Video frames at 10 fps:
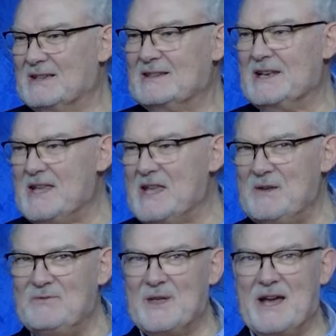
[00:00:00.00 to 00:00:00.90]

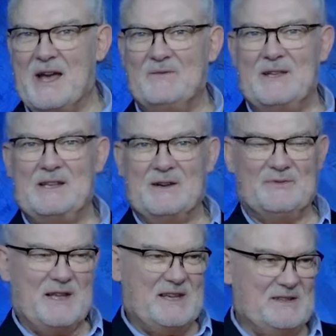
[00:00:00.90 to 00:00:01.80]
Leave the heavy
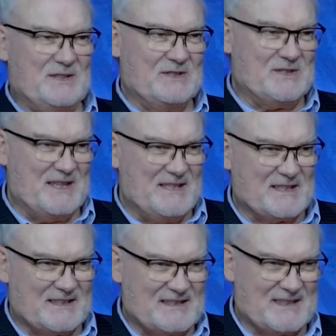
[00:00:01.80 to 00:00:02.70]
lifting to
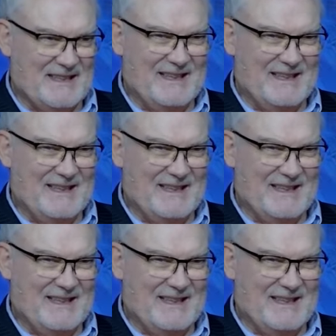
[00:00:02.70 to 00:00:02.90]
Jesus.